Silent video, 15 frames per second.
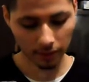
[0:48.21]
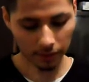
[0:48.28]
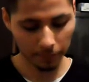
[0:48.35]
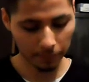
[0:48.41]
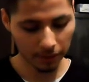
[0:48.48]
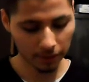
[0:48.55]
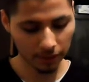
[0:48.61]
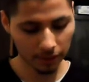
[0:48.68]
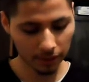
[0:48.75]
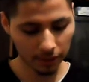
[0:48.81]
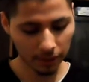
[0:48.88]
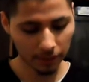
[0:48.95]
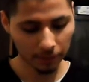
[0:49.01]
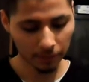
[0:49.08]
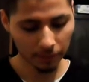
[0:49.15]
Basically,
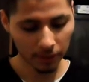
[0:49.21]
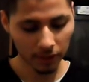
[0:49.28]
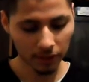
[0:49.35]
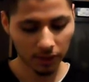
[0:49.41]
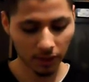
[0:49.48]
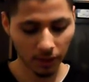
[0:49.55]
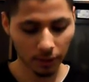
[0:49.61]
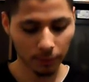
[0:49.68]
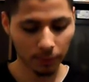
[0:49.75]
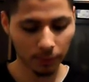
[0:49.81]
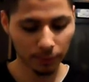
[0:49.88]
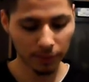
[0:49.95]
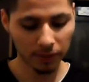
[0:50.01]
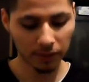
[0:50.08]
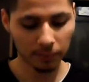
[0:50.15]
target one
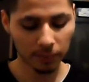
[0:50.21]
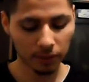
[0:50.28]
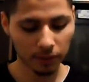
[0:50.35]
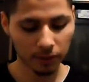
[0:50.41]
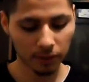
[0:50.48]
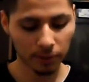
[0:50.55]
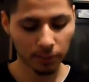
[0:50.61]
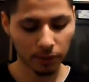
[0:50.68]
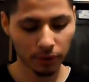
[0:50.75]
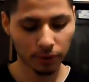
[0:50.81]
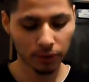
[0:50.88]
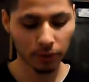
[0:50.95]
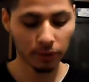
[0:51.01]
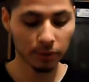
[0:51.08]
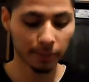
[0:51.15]
face-up monster your opponent
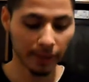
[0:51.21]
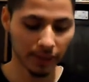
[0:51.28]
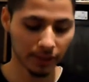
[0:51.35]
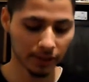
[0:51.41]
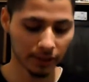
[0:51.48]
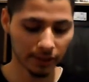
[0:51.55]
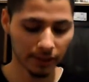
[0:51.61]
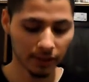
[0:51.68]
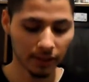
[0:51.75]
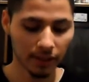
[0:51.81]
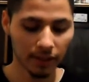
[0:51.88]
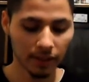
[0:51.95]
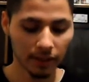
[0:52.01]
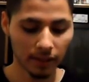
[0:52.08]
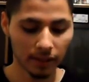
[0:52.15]
controls, banish it.
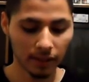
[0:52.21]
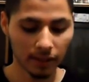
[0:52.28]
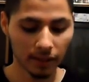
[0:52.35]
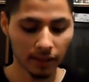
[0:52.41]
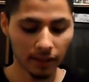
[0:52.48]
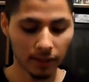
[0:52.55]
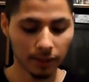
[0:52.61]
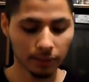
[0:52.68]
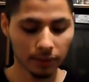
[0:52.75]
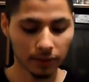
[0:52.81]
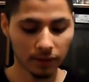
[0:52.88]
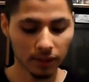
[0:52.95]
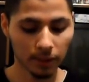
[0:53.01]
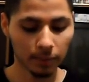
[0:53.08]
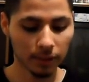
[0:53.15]
If the
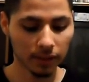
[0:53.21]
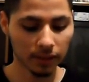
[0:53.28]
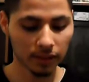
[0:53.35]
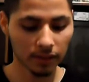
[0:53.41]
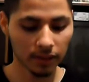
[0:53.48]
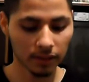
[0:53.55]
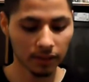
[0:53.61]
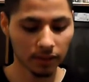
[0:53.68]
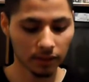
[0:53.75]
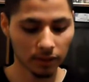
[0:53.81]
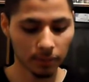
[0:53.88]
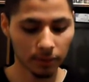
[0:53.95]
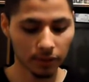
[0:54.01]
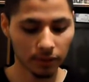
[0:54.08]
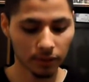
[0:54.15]
summon is an Ixie
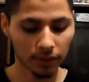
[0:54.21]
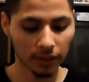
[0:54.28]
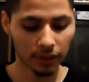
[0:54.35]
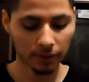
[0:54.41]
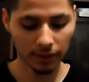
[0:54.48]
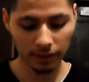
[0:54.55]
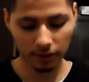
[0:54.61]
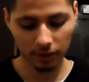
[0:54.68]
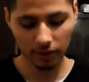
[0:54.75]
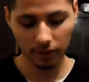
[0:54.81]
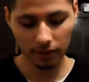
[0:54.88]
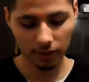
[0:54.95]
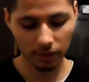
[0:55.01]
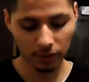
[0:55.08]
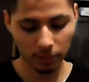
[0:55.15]
summon, you can activate this card.
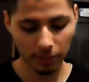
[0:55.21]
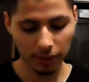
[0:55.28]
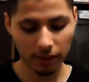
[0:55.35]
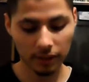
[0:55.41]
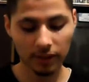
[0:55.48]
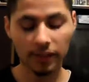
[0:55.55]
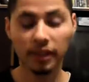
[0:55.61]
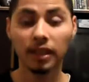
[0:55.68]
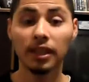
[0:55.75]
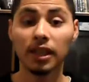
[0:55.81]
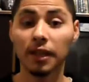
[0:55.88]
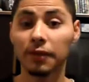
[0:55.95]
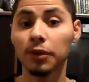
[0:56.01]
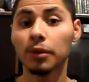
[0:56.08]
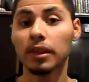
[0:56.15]
So basically,
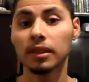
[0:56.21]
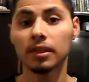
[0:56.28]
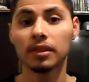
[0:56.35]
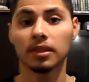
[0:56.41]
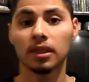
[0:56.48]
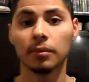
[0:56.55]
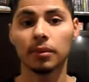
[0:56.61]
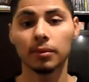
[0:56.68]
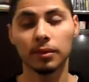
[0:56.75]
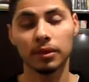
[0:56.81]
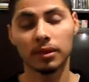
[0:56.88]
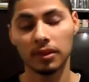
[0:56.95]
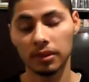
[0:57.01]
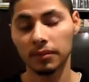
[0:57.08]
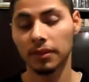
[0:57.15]
if you Ixie summon, which
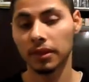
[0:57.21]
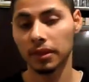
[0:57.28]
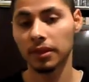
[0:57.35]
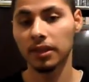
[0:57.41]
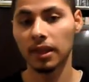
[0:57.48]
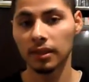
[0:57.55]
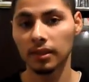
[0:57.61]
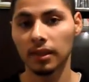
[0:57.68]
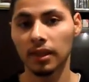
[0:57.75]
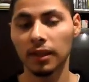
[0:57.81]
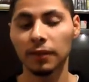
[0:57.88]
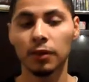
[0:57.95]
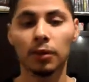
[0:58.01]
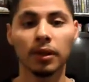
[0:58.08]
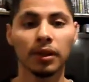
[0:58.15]
there's a very good chance of that, if
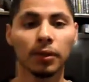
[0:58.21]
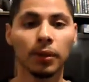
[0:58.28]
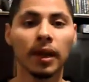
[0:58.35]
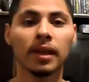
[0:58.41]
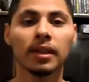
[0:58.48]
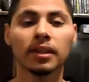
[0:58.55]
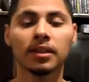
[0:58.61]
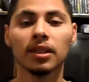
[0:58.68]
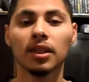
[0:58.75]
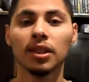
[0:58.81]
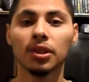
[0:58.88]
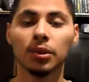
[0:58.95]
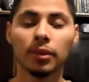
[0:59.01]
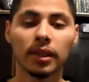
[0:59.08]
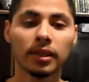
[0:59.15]
you're running Heretics,
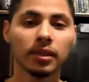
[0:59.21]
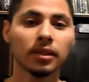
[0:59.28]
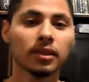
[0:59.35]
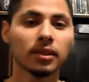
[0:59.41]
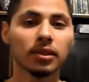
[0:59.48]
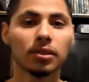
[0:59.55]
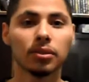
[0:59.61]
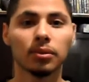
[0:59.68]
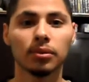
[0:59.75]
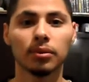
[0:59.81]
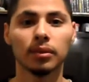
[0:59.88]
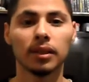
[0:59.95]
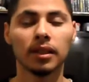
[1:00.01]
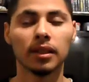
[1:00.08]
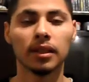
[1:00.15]
you Ixies into
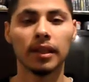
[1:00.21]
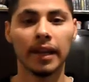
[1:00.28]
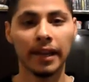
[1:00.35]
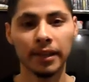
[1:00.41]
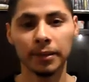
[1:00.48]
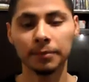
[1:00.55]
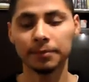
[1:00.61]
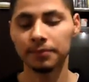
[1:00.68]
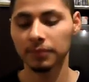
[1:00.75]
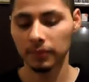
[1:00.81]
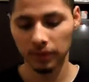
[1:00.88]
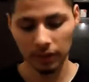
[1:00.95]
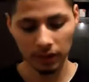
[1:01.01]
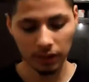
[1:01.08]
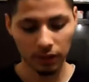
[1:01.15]
Atom,
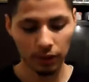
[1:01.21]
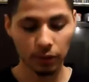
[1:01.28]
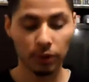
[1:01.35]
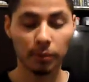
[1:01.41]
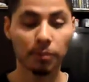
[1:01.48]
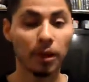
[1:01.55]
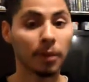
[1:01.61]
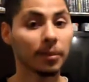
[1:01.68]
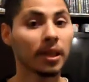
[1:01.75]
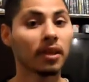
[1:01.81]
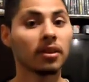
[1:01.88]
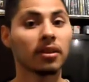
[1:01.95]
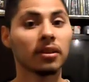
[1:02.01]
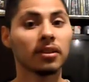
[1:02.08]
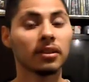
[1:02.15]
you can pop that
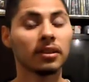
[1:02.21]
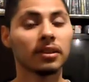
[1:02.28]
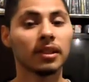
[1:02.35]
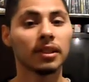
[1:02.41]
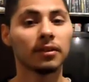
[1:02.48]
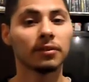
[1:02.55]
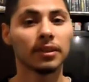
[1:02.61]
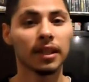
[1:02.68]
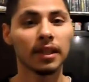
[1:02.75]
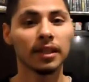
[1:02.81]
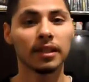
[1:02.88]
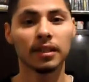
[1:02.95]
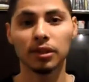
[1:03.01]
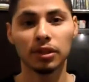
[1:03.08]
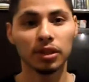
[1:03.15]
card instead of setting
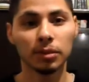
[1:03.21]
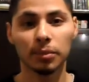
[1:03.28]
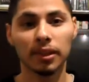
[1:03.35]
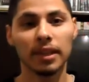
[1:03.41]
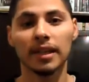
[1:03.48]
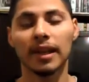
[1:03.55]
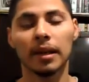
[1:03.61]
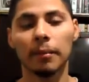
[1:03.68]
it, you can just play it like a